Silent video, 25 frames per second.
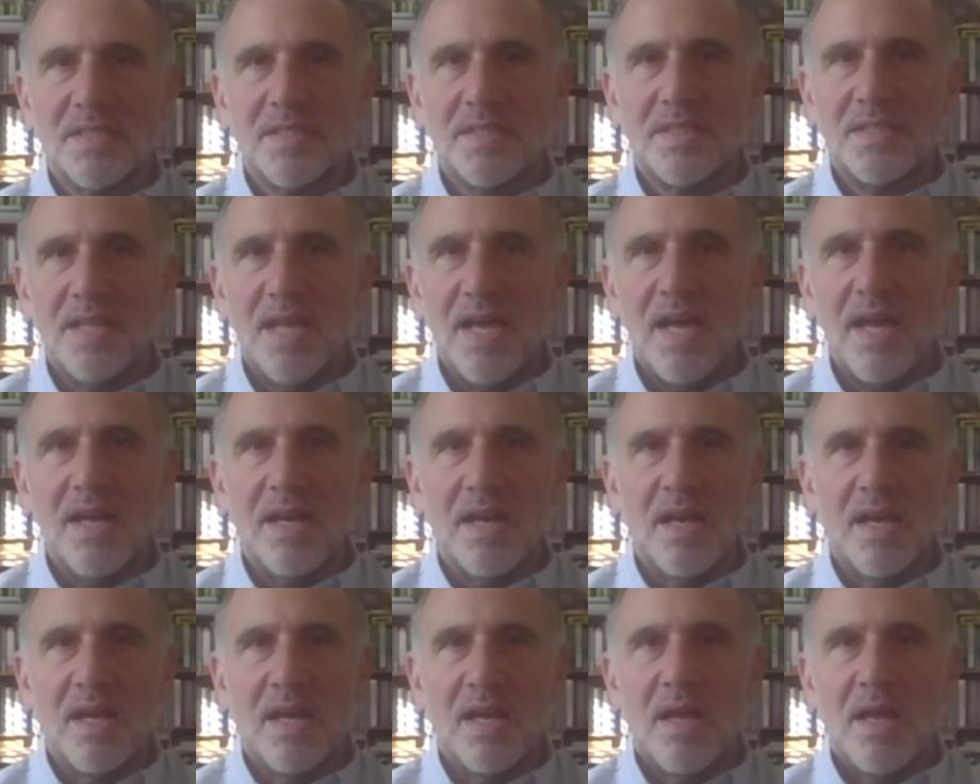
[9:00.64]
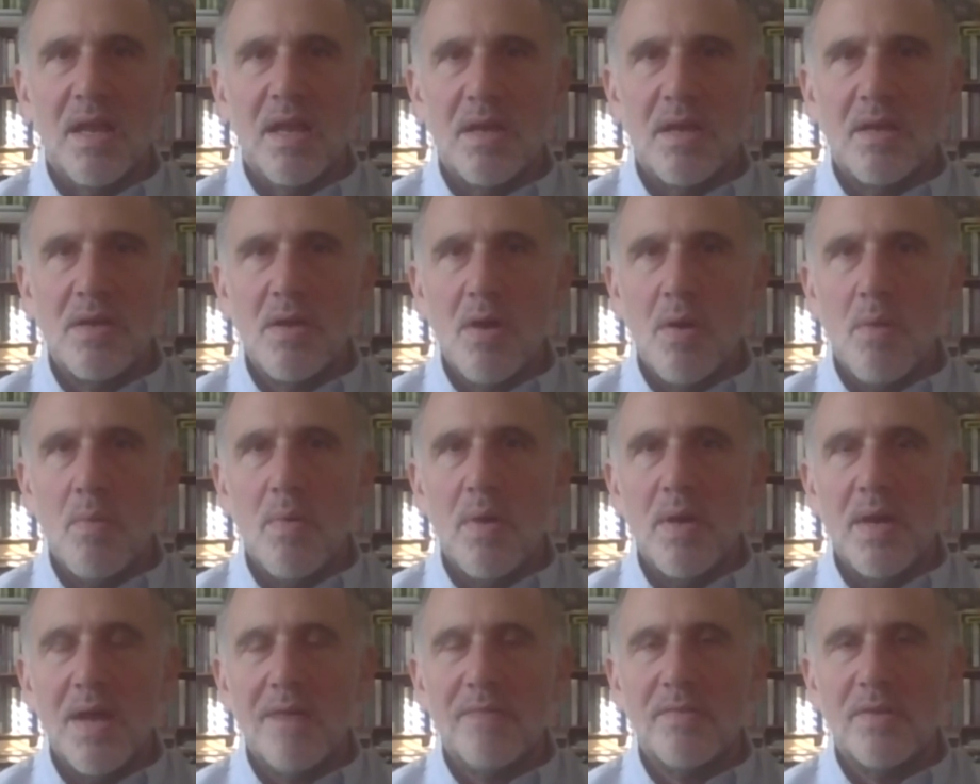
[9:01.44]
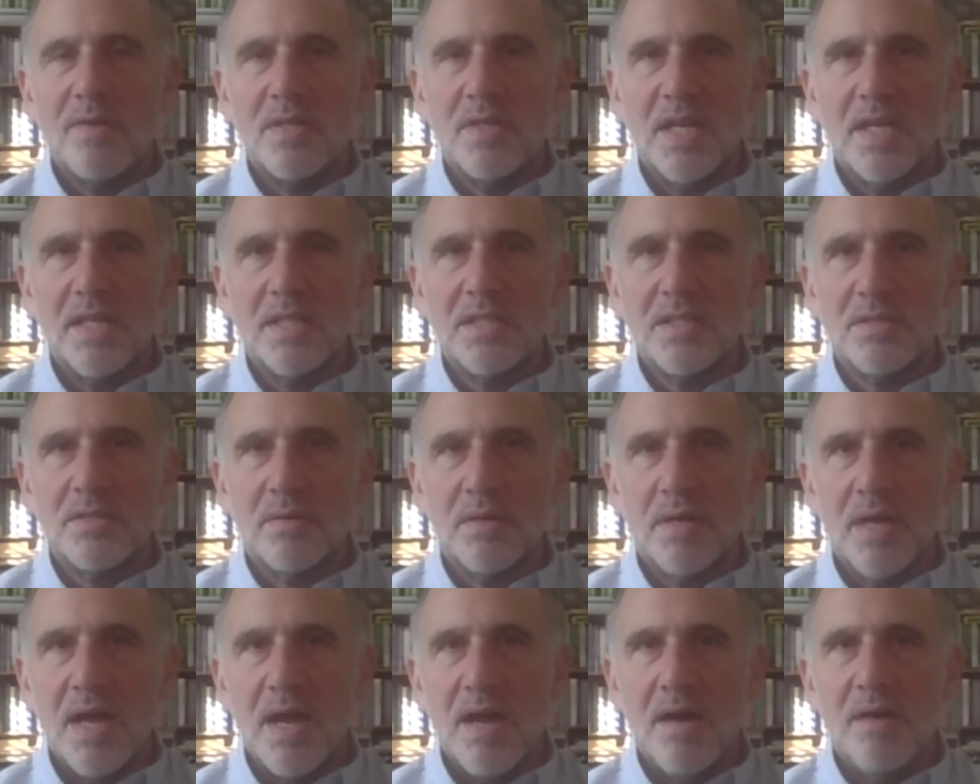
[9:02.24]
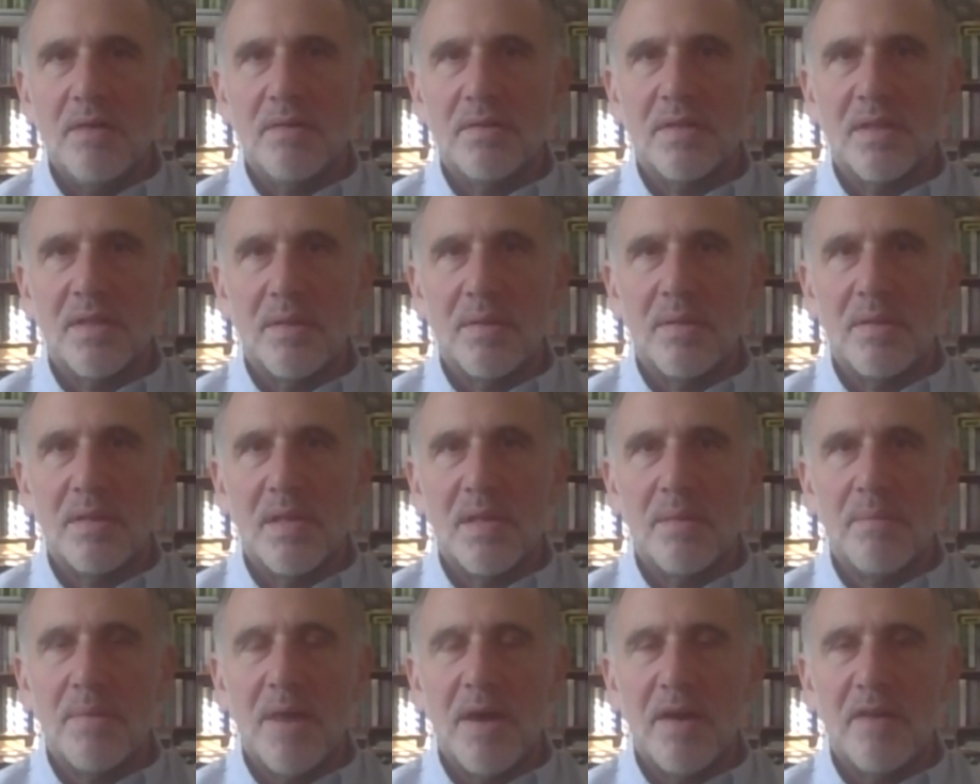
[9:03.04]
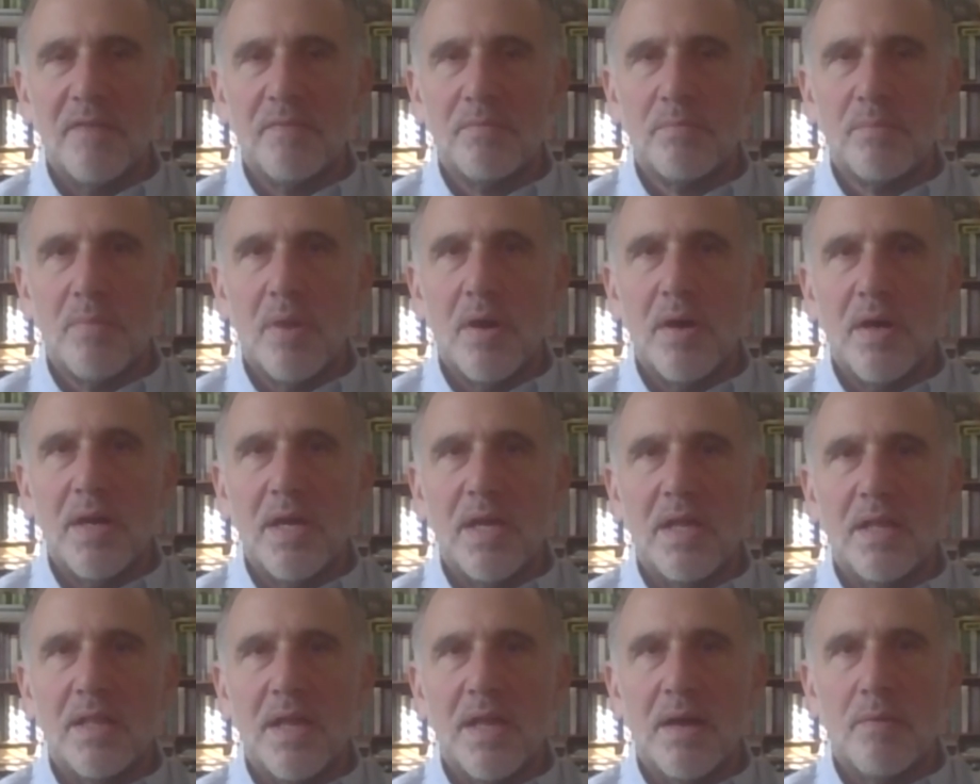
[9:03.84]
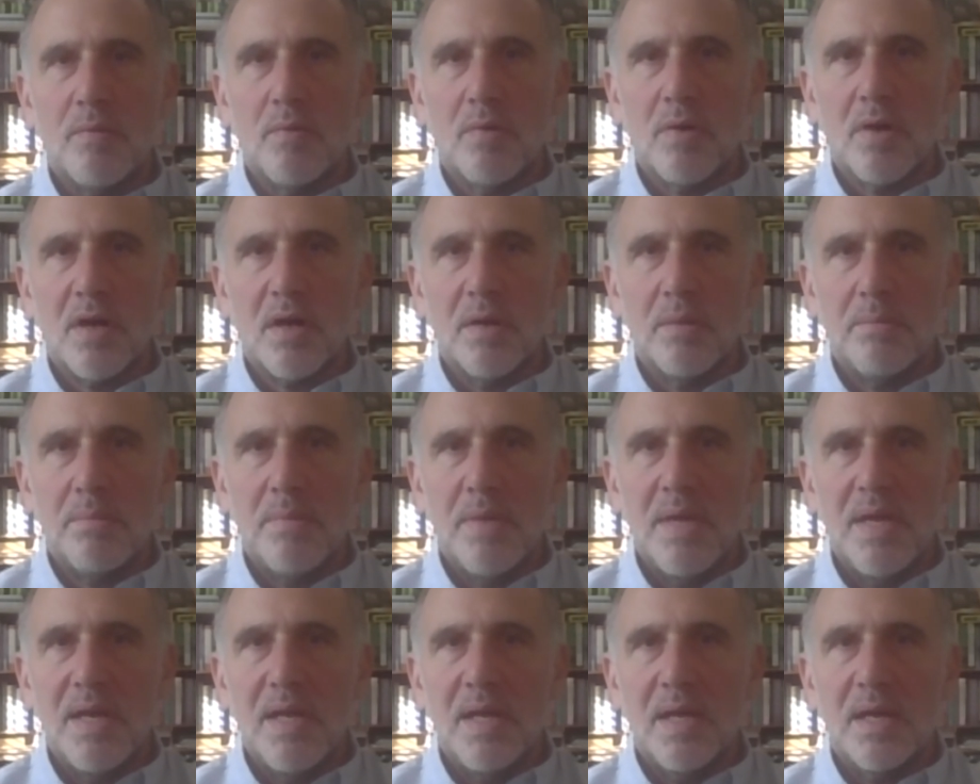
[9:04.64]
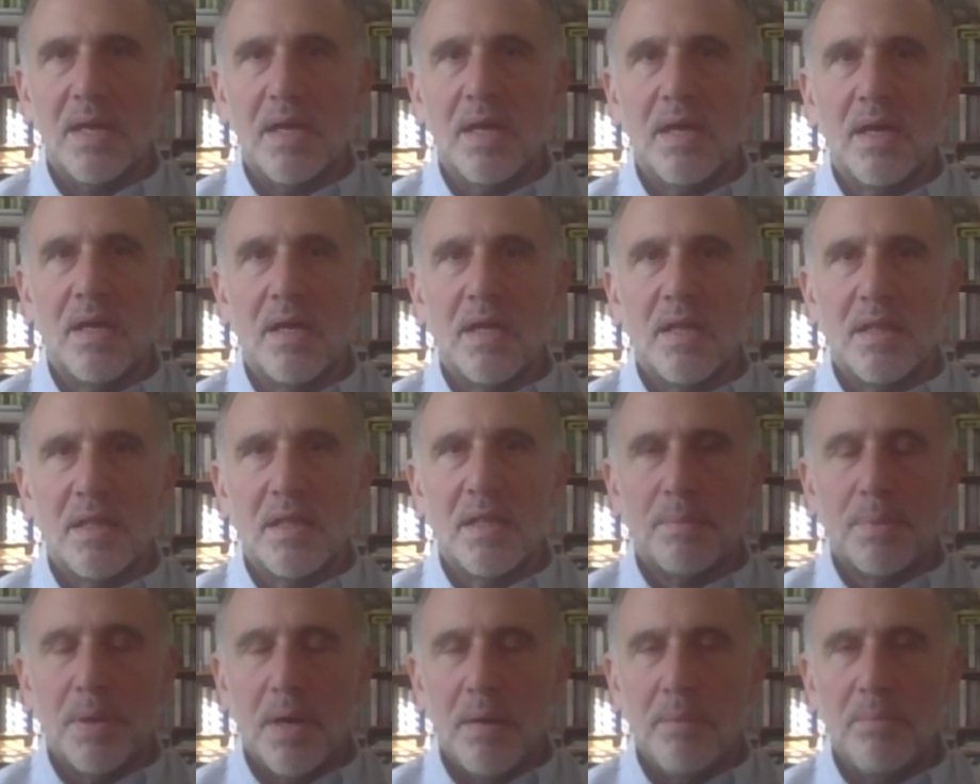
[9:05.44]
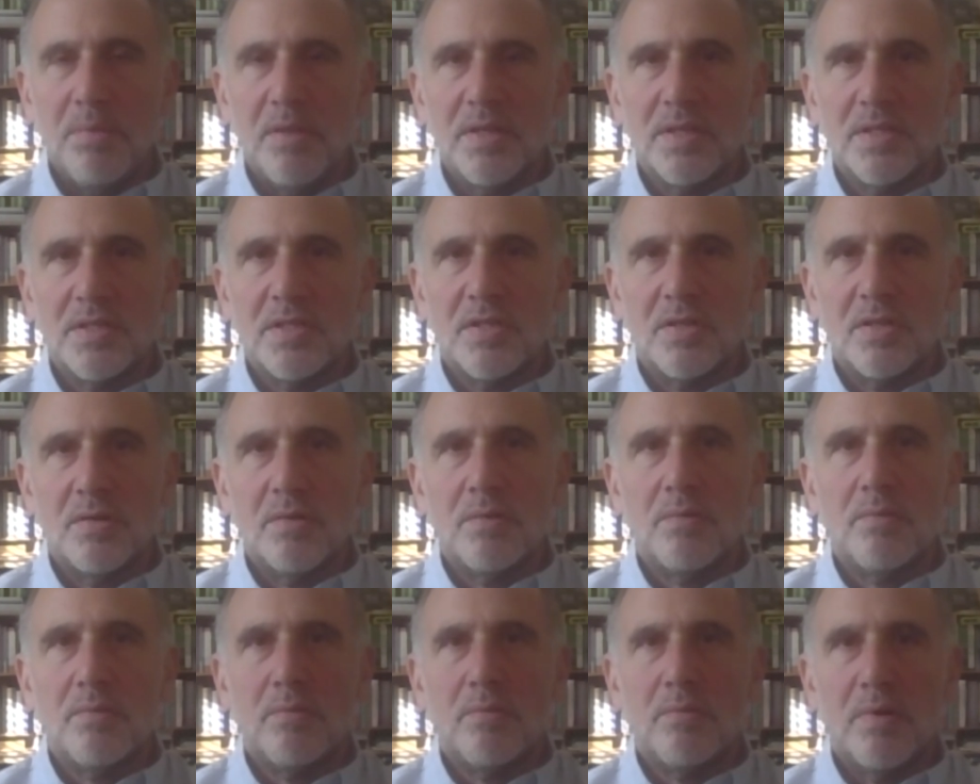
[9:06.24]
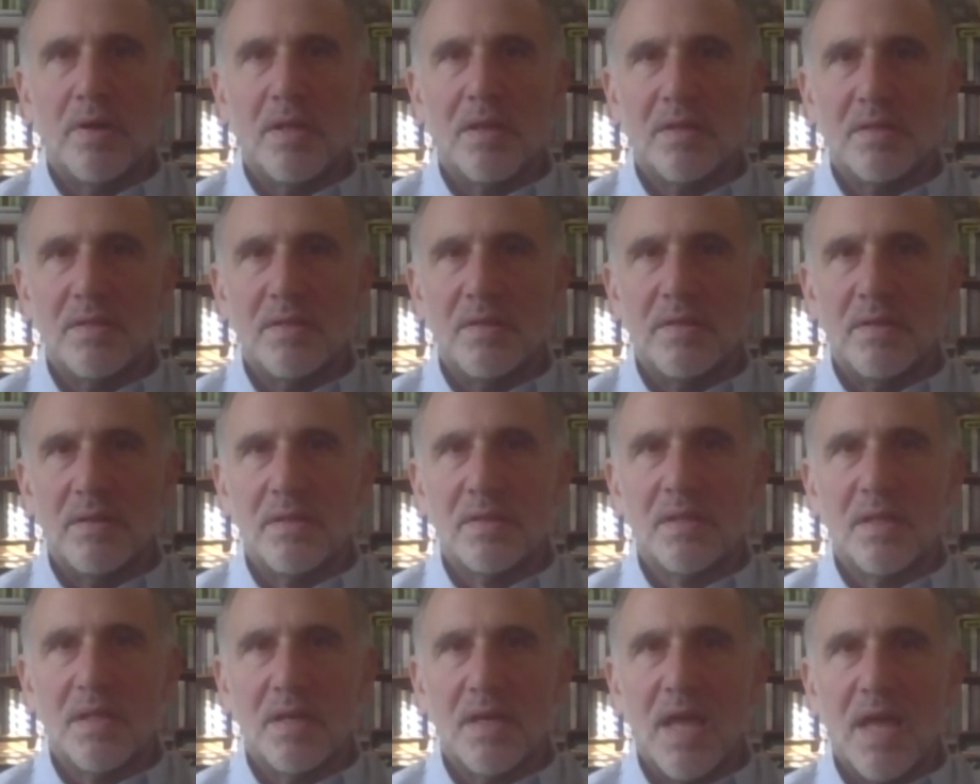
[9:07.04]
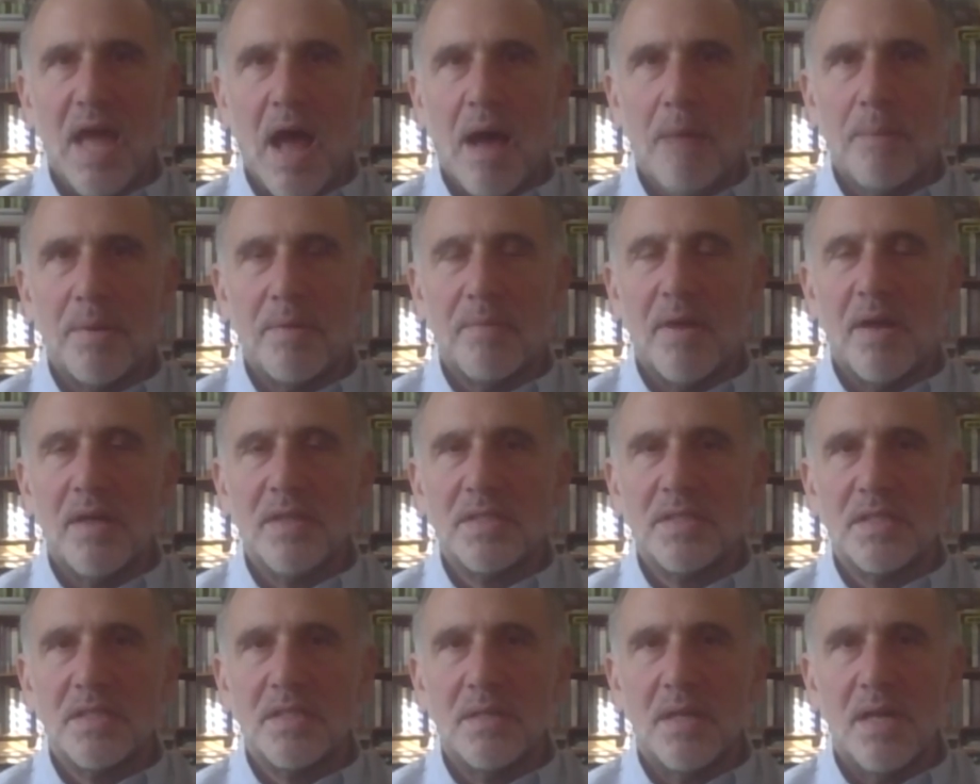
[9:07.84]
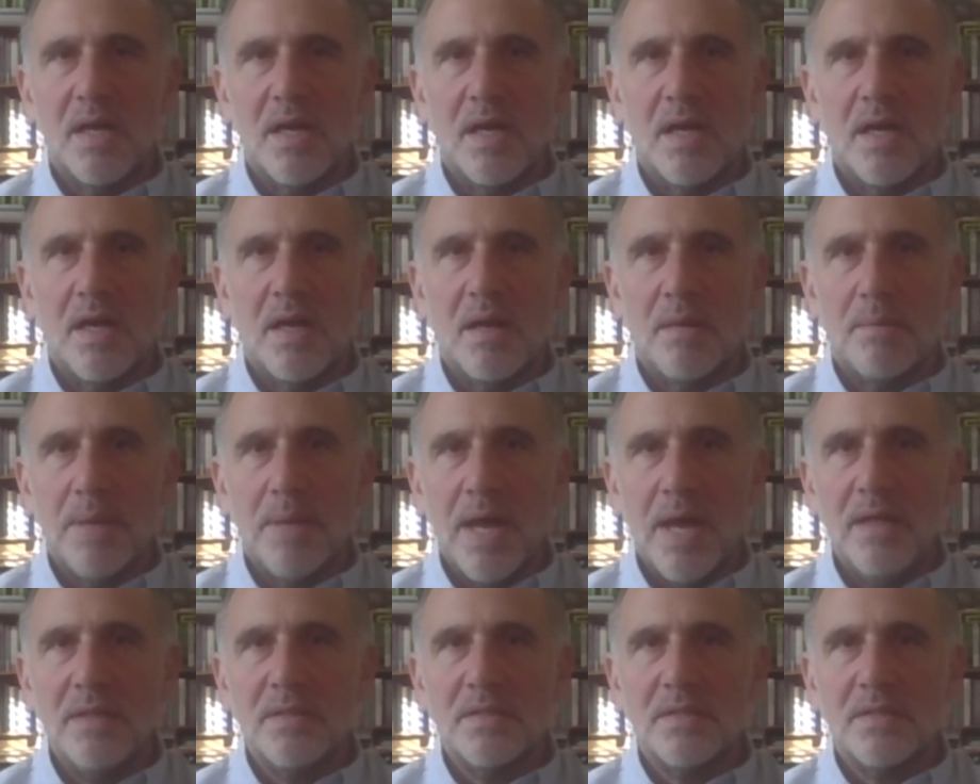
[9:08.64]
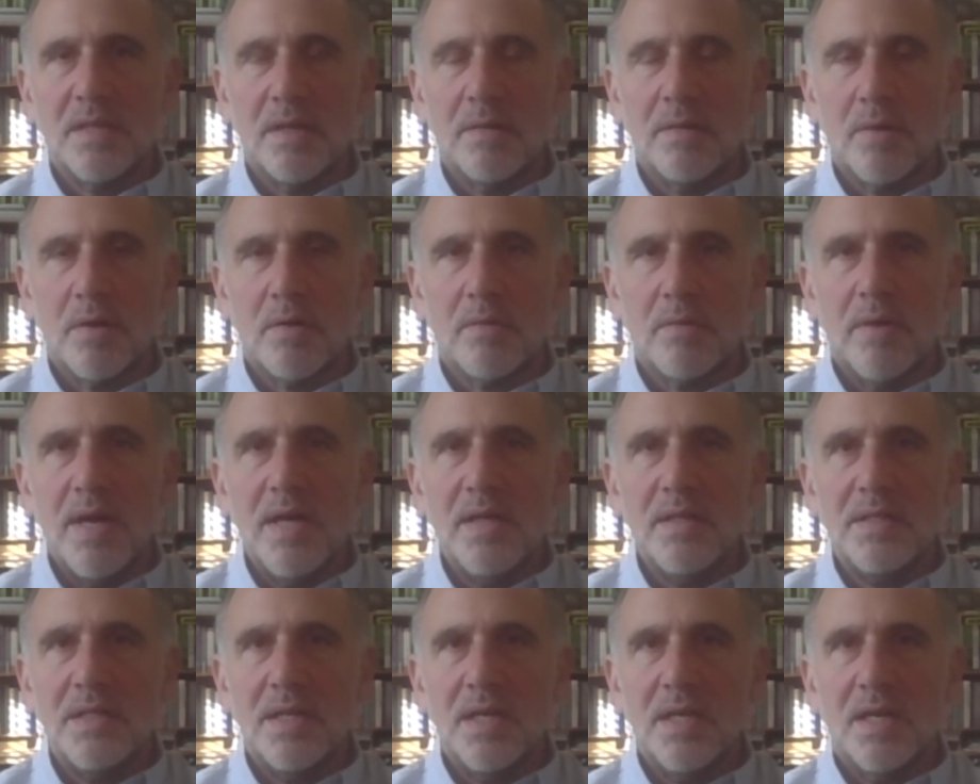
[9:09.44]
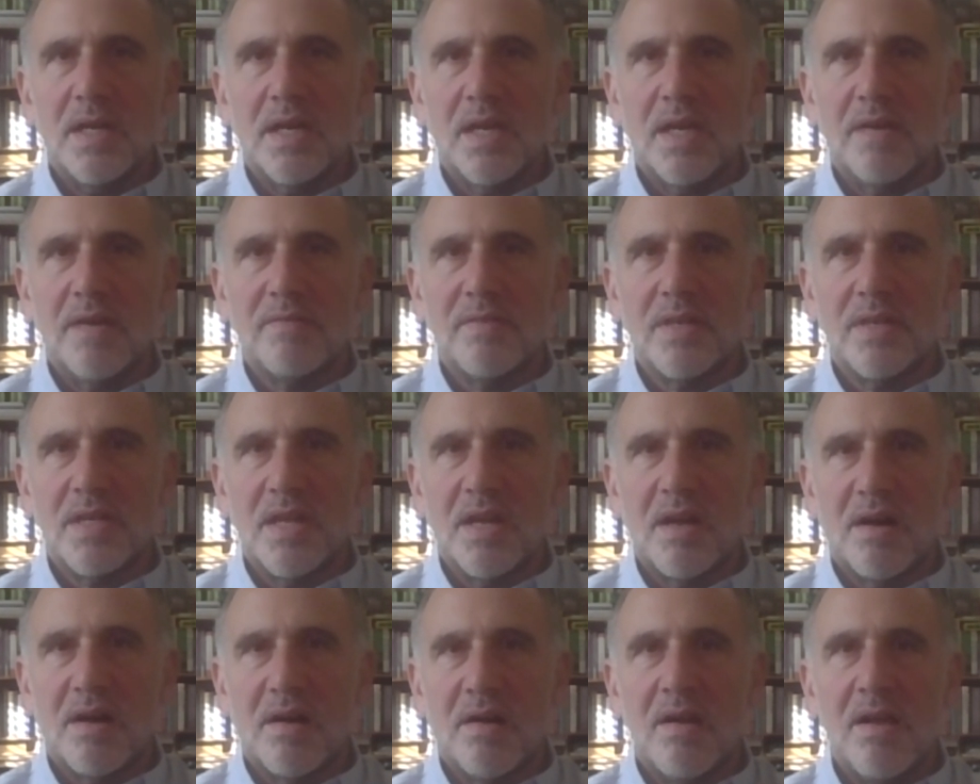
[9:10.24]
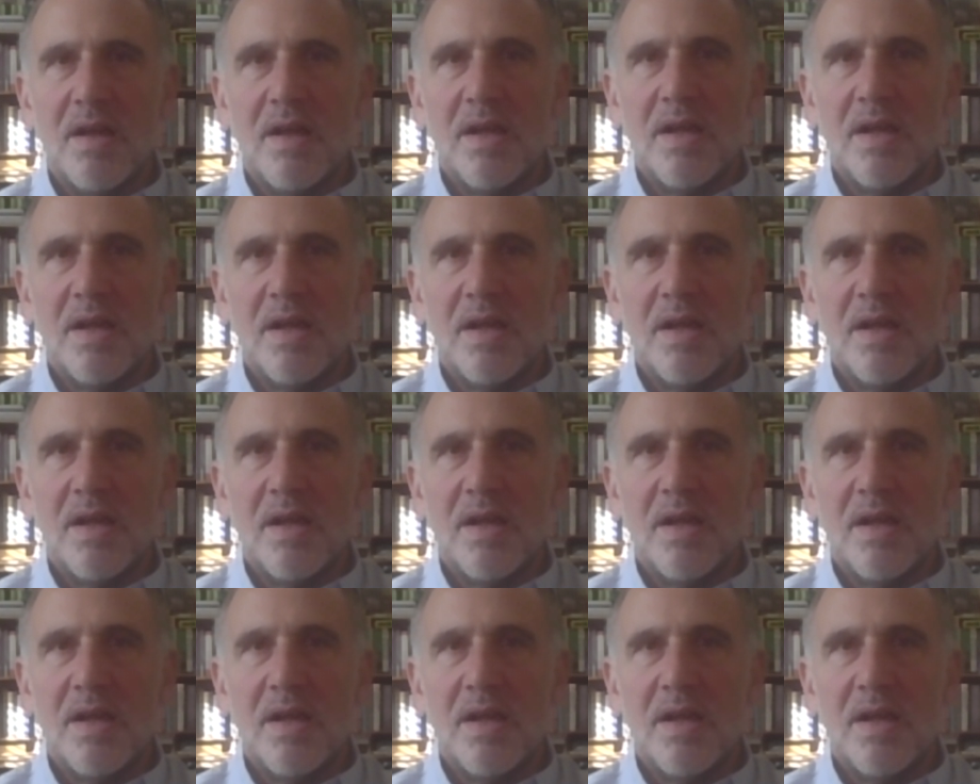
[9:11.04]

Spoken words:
and debt, no one ever takes to account the amount of money that we're committing the public to with the copyrights and patents that we're granting in a given year.